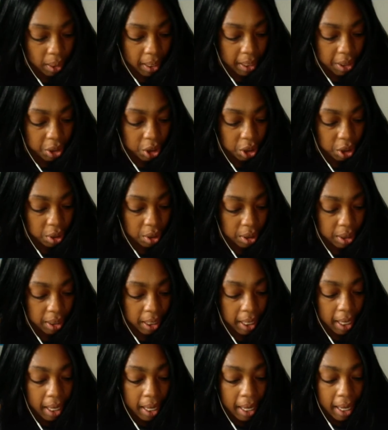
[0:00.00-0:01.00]
issues.
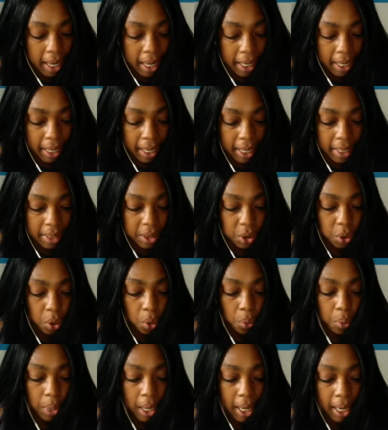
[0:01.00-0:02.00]
It is
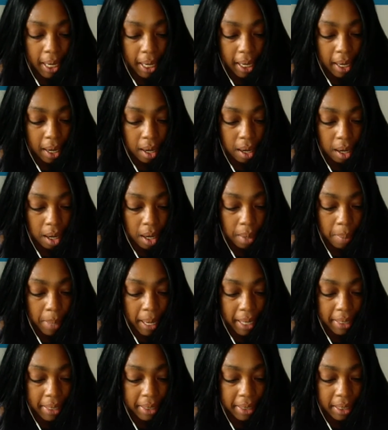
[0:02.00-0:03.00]
really
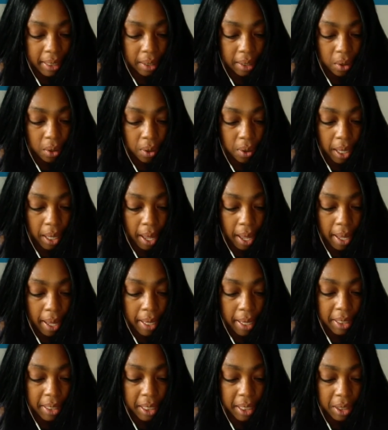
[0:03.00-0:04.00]
karmatic, okay?
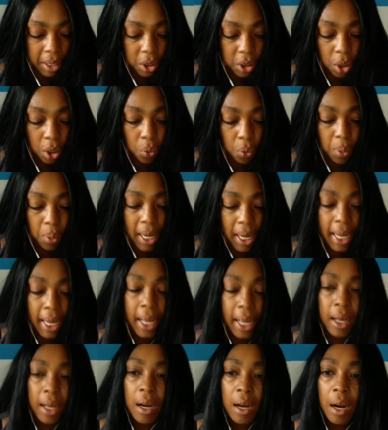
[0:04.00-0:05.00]
It is really
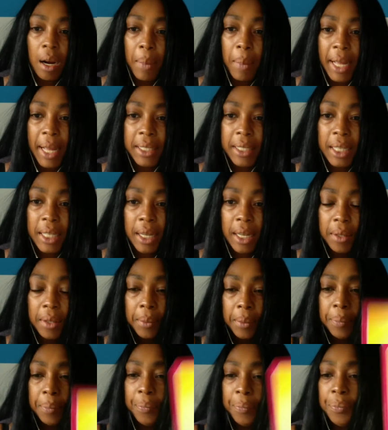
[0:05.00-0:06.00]
karmatic.
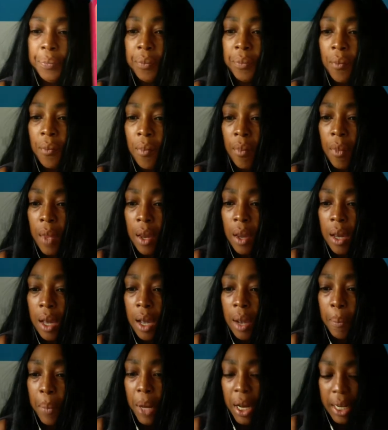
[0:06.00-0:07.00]

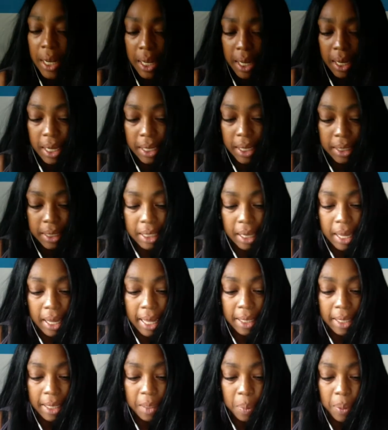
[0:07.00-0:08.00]
Money is
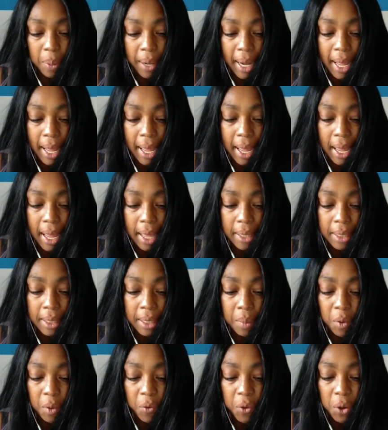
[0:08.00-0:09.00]
at play. Some
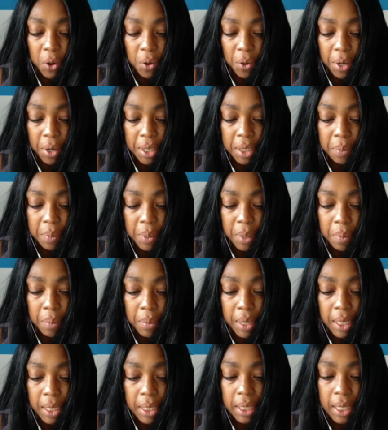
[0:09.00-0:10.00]
of you are going to be
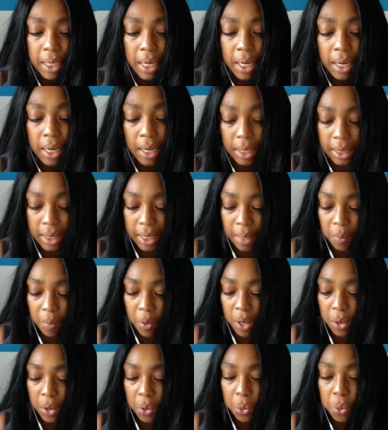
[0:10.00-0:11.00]
meeting
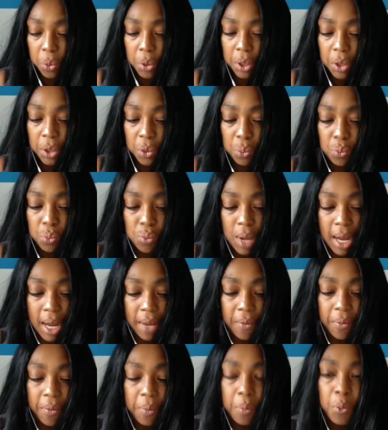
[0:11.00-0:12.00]
someone who is really,
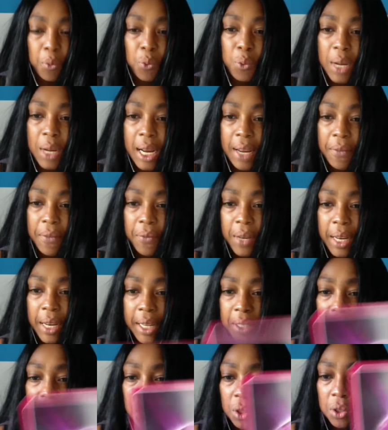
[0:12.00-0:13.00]
really
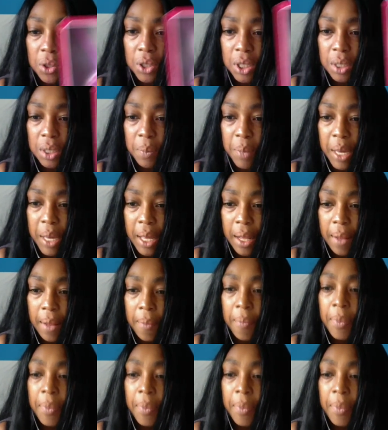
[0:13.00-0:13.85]
financially stable.